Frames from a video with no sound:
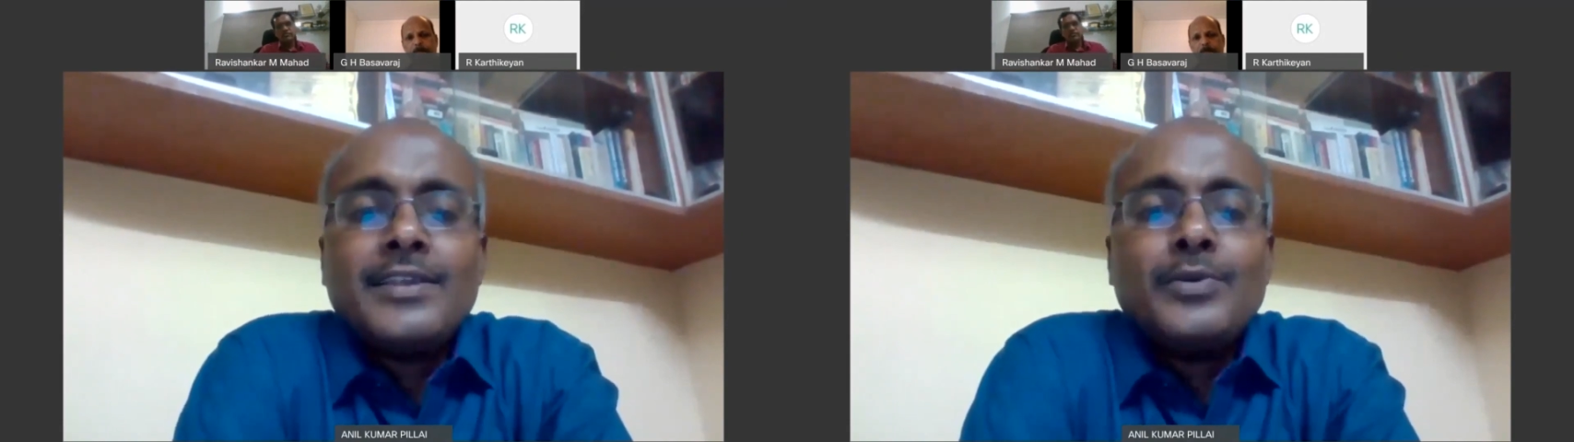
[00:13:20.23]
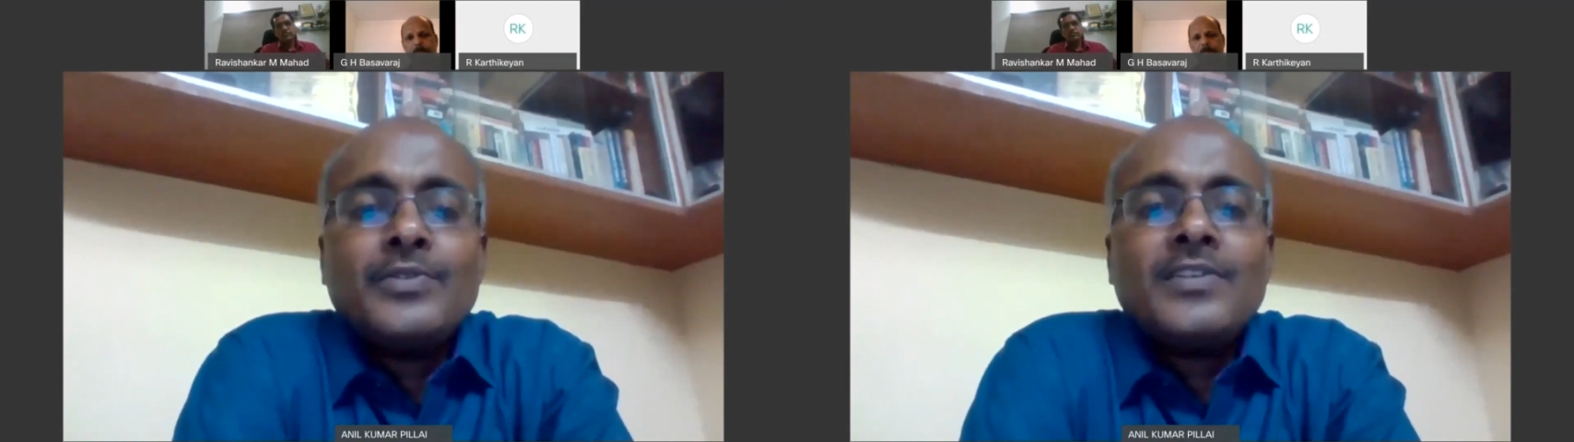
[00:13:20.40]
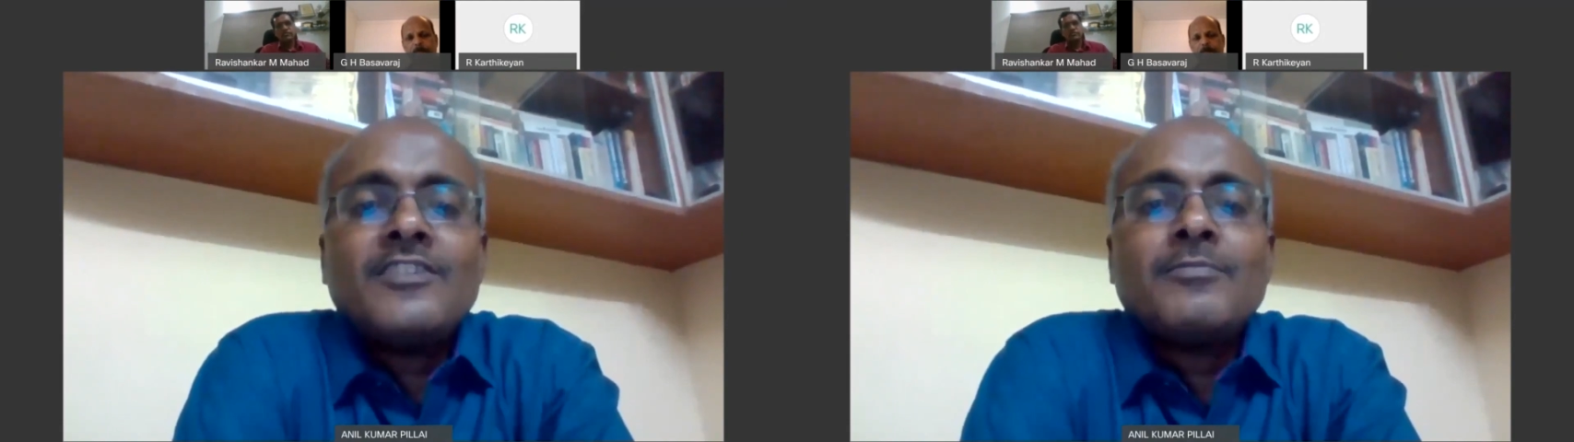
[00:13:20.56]

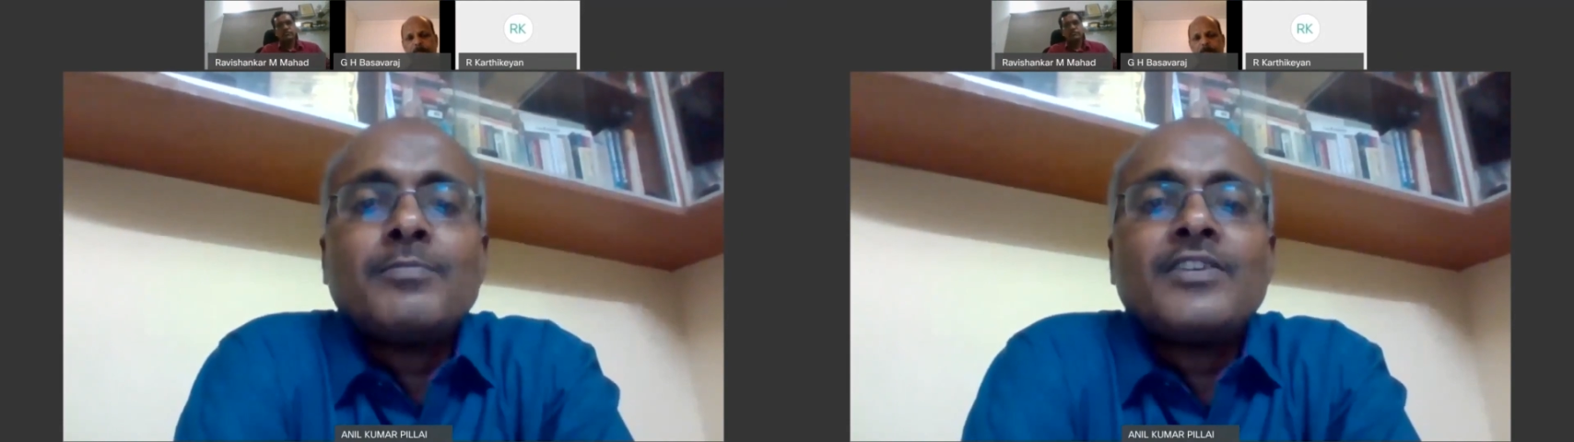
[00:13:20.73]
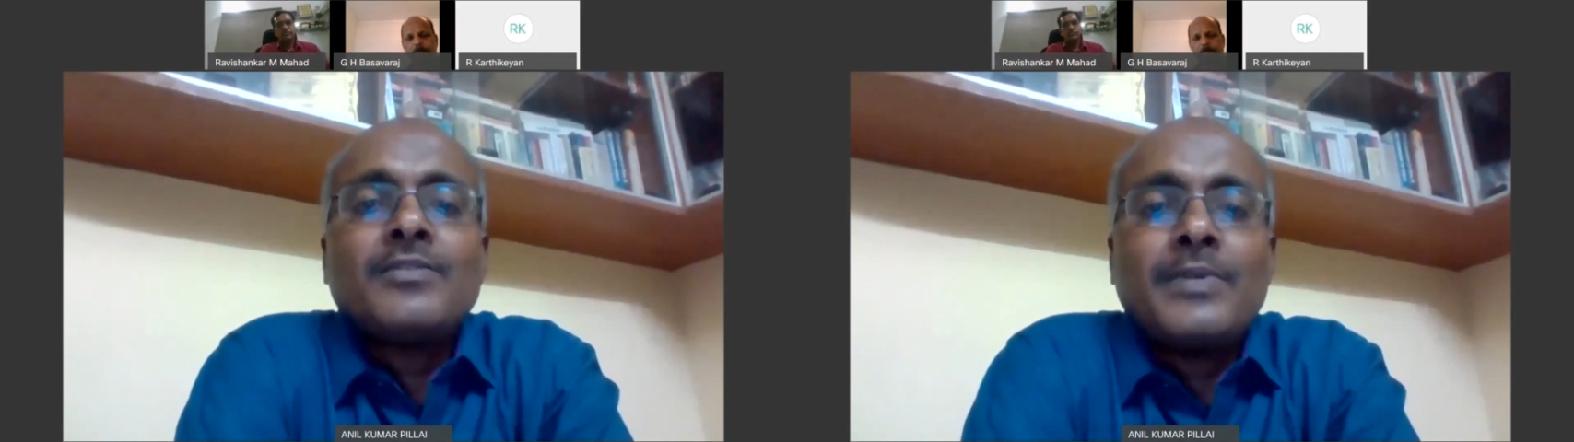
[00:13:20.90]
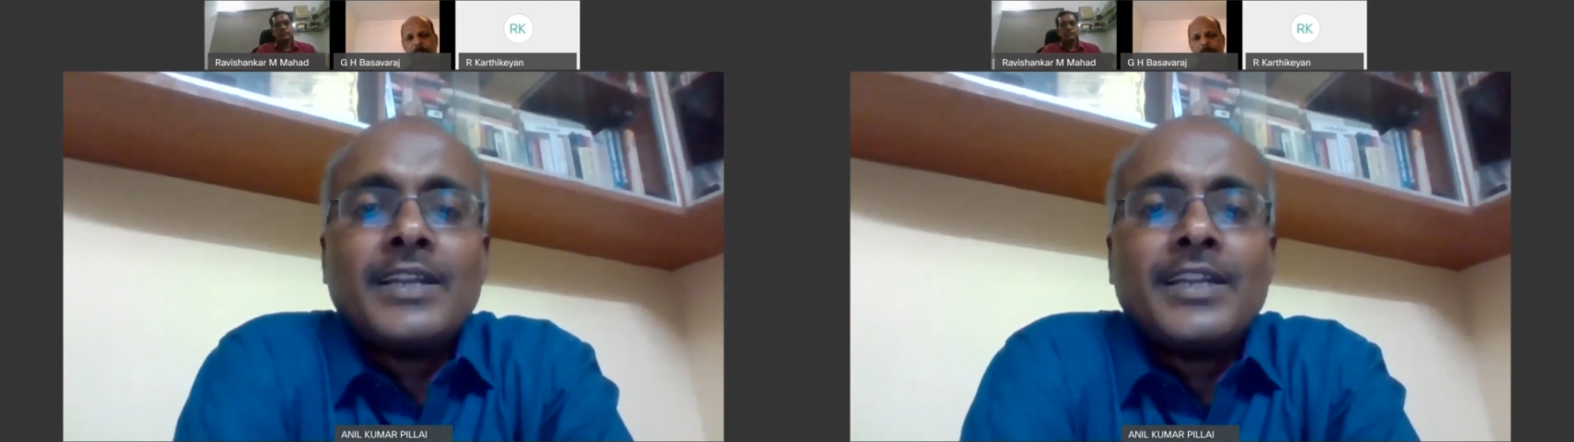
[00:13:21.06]
user's
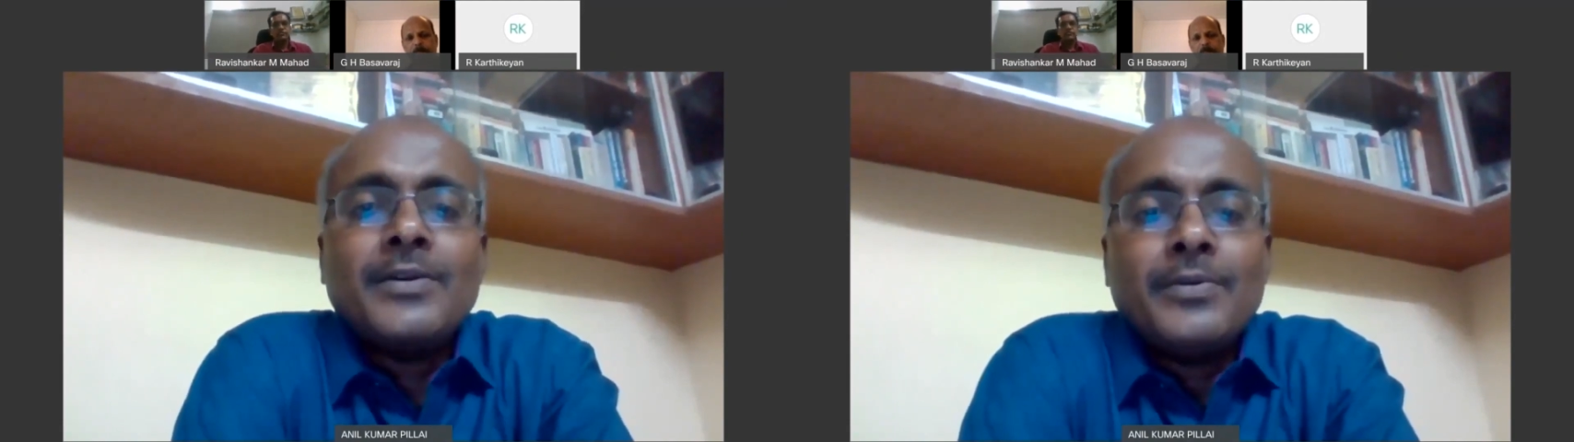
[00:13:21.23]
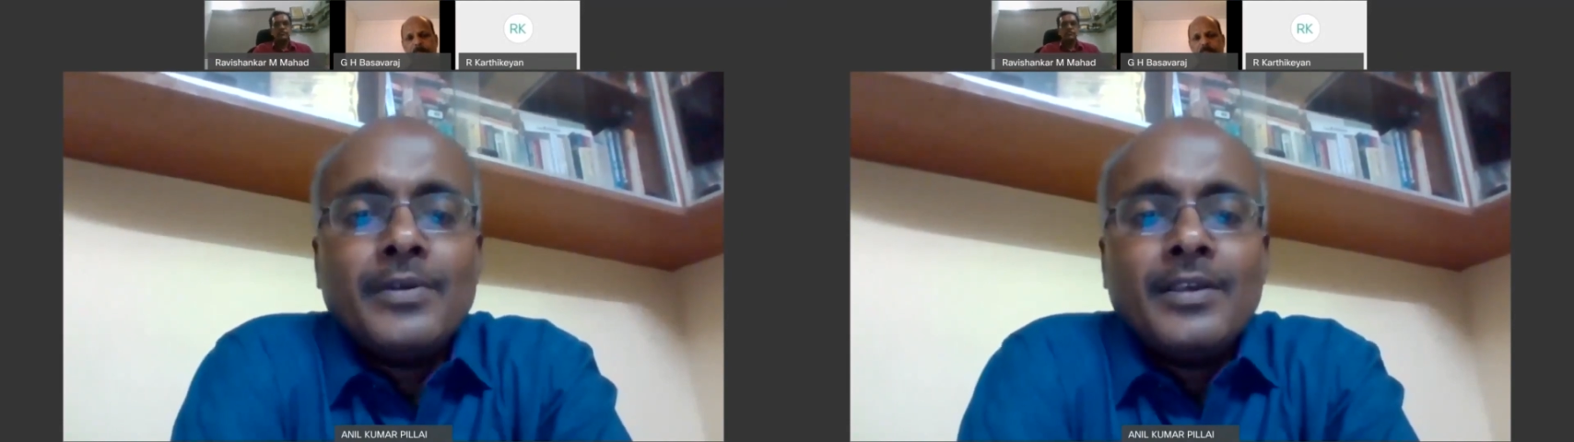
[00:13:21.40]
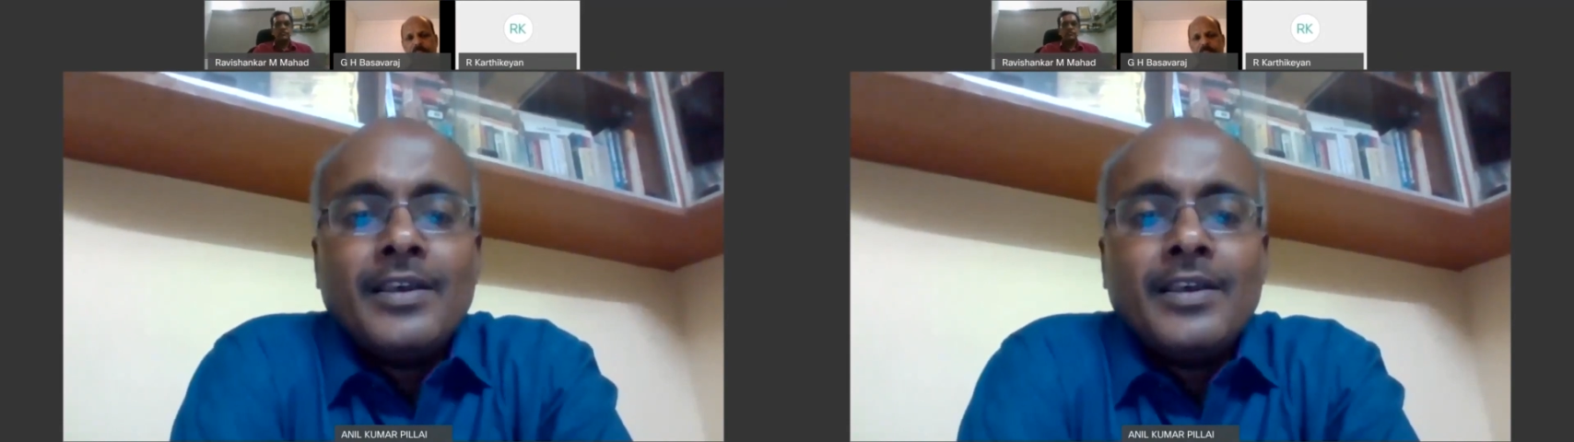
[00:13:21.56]
perspective.